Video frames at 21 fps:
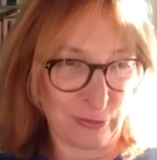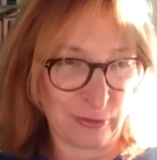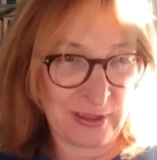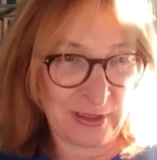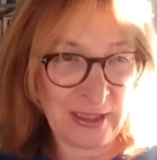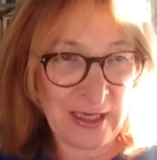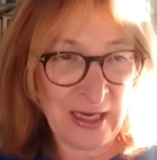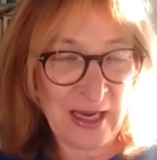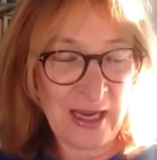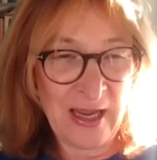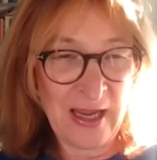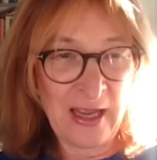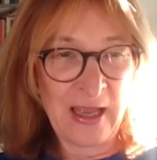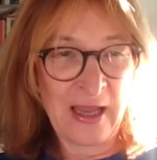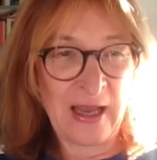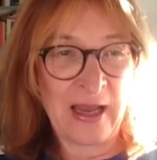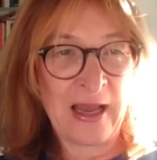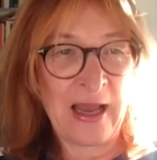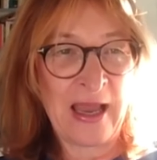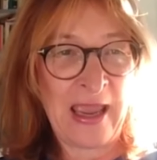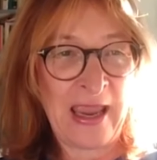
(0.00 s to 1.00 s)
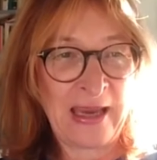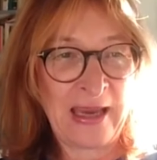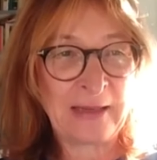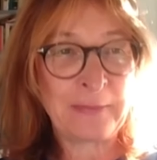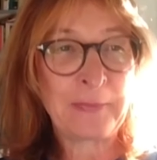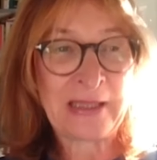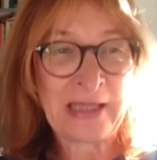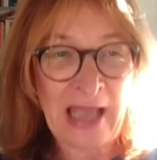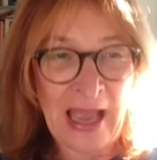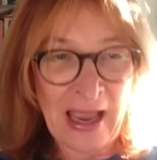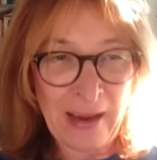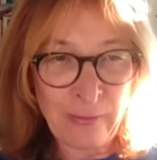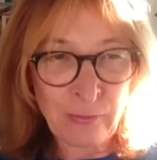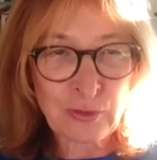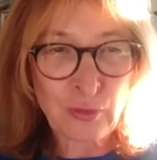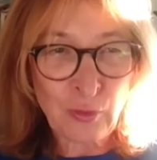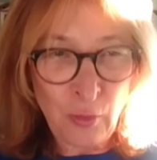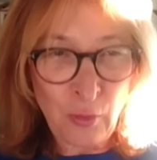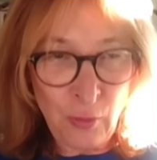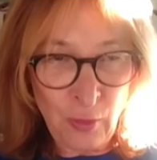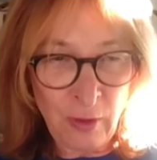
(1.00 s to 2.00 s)
gurus. But I
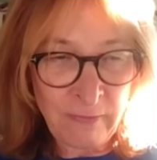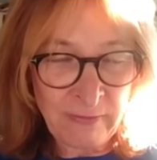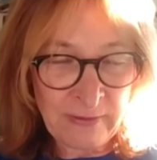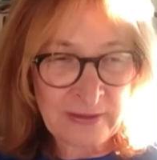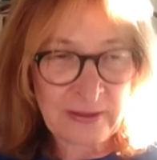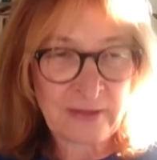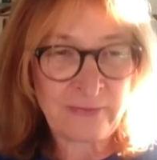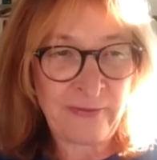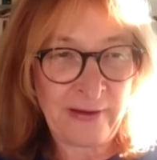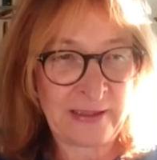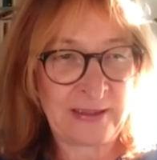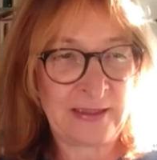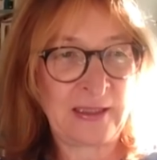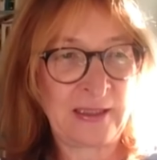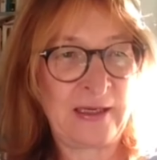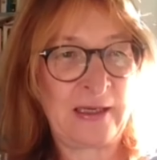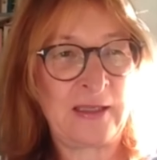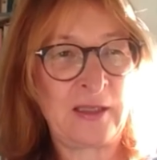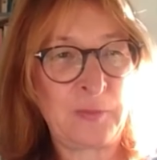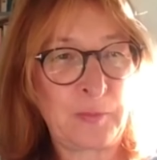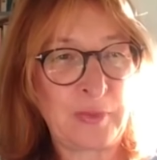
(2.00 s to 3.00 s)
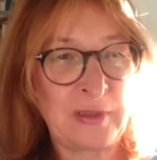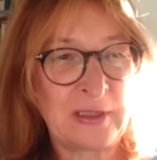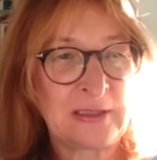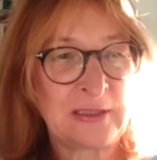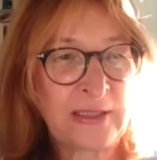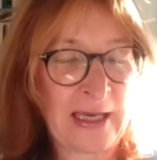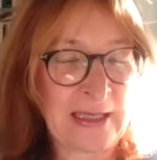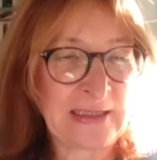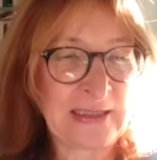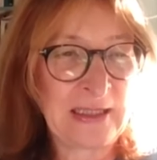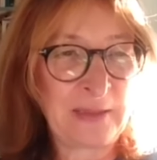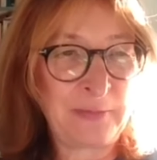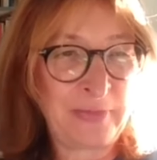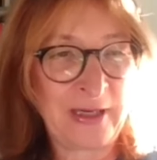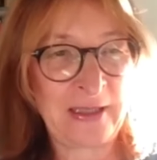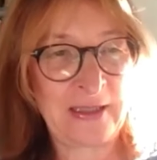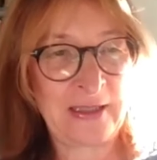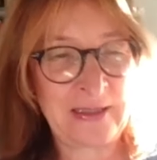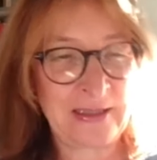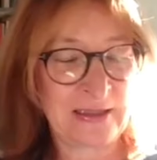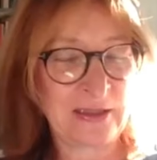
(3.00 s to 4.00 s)
was always fascinated precisely
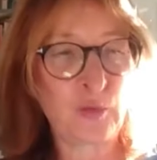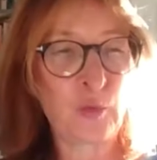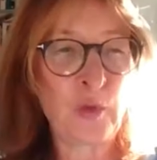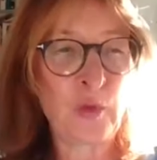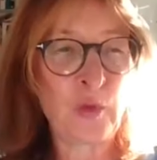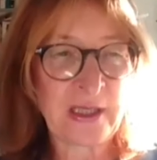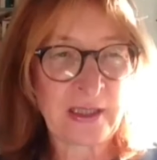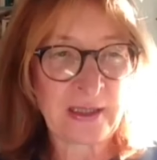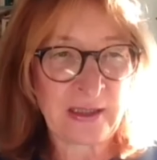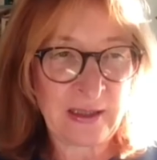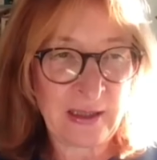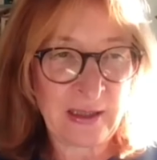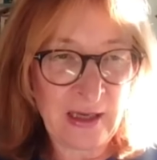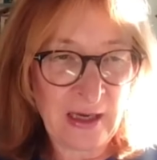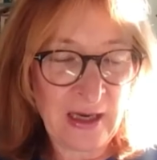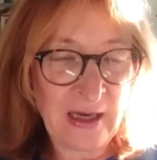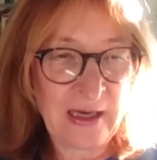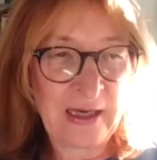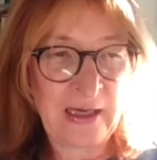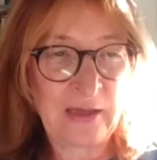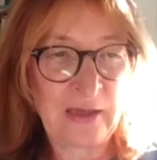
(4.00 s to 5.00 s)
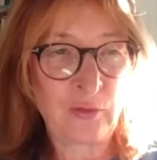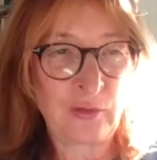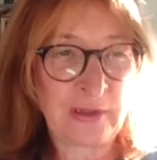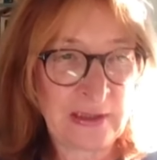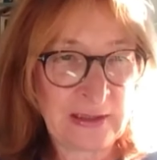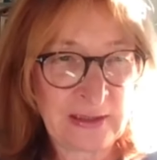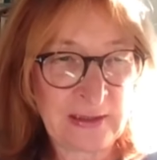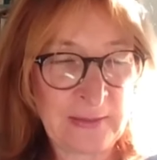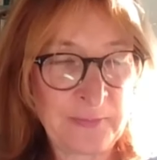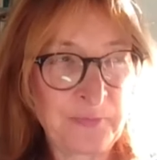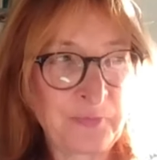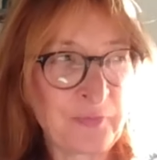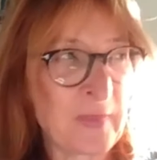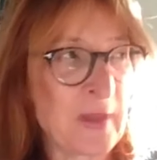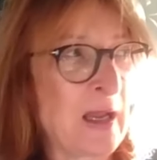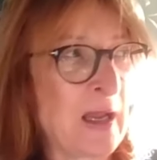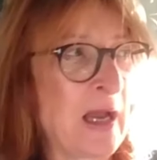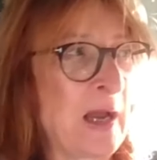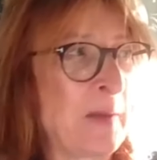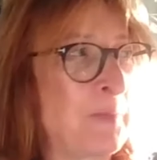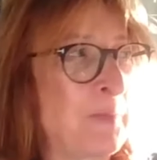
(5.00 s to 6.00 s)
by this twist into his
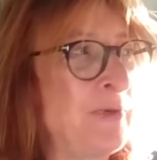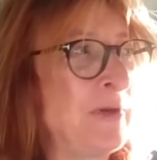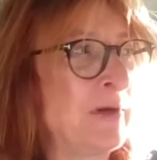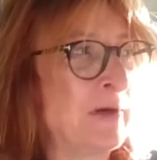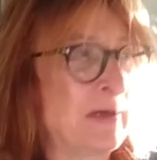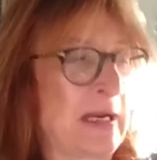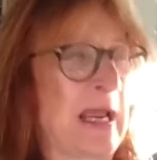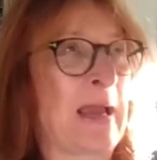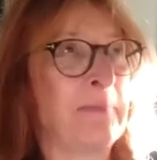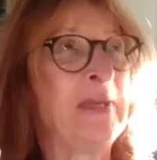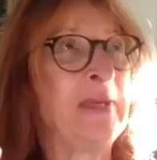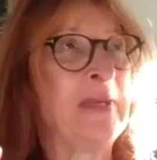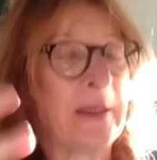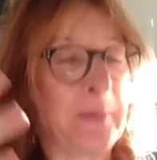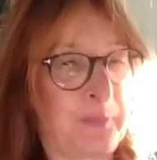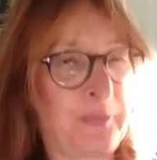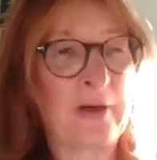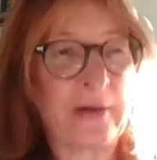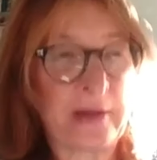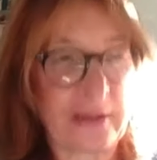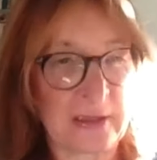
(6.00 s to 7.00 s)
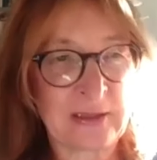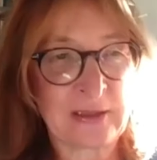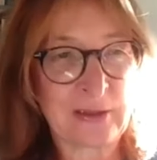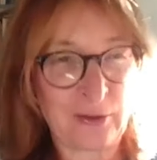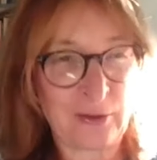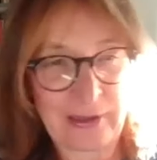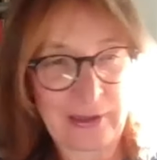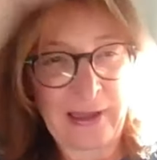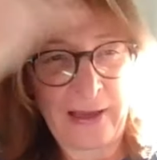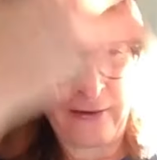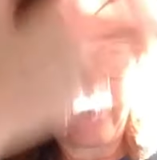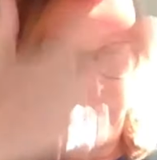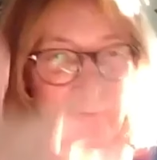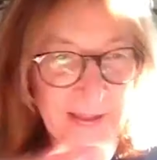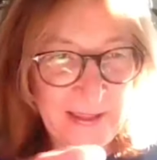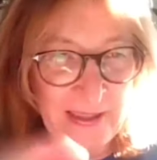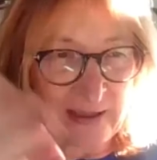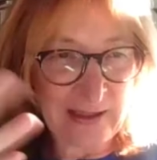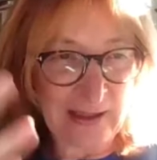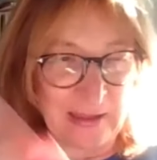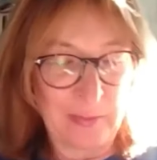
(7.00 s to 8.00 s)
appearance, not like
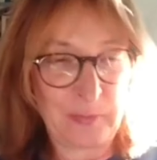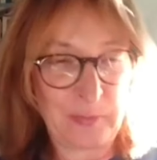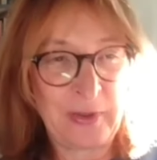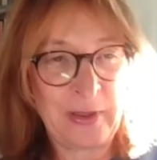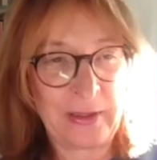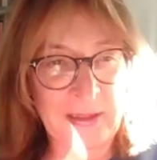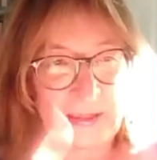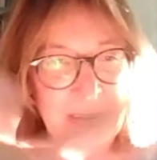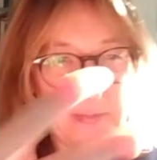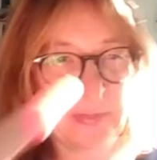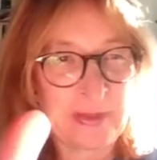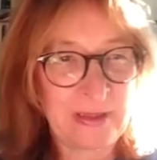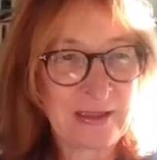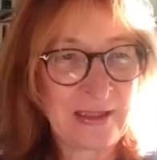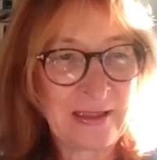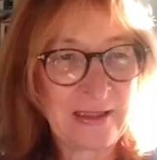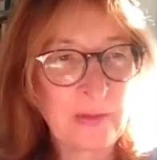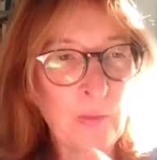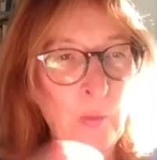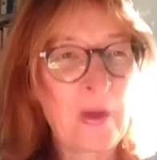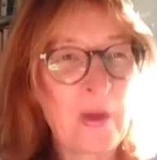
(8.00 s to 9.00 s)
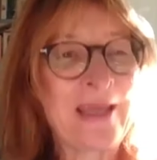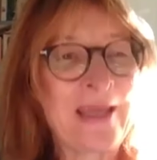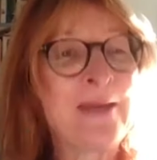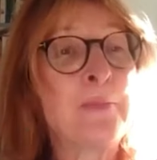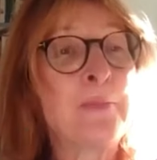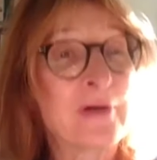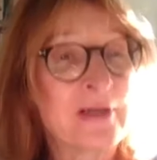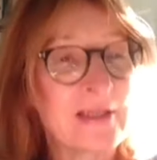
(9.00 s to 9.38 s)
physical appearance, but in the way